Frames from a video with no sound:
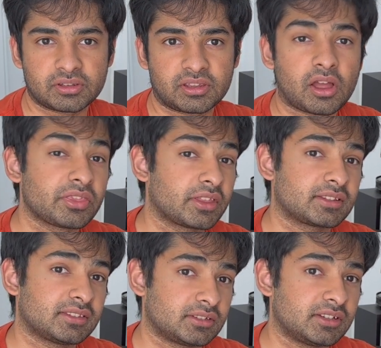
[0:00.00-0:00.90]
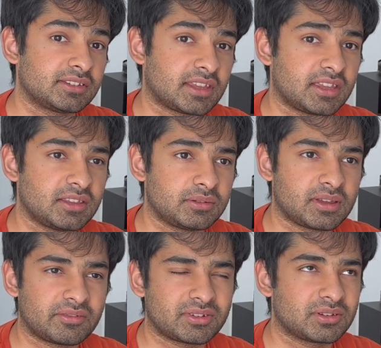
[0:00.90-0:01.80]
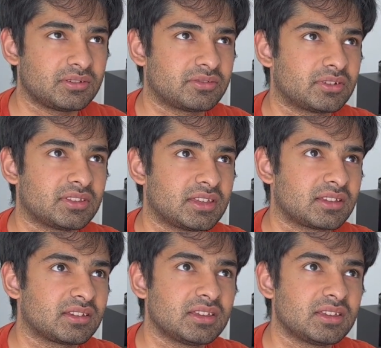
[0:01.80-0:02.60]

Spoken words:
on like the Series 8, you have to go for like